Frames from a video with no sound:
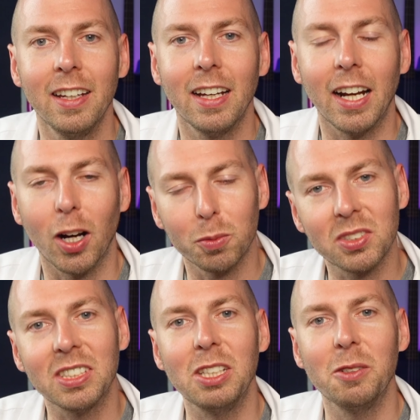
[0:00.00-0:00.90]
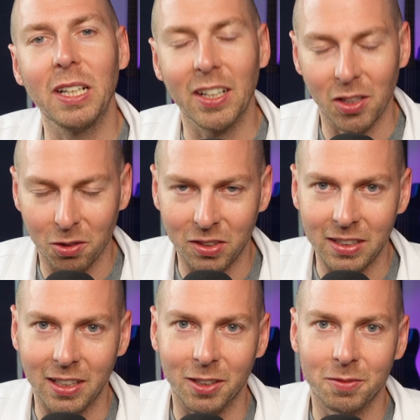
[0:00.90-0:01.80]
and I hope to see you in another
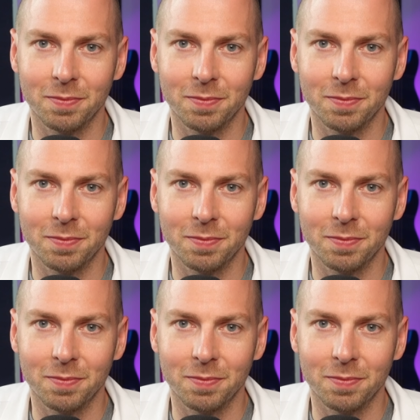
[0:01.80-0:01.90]
video.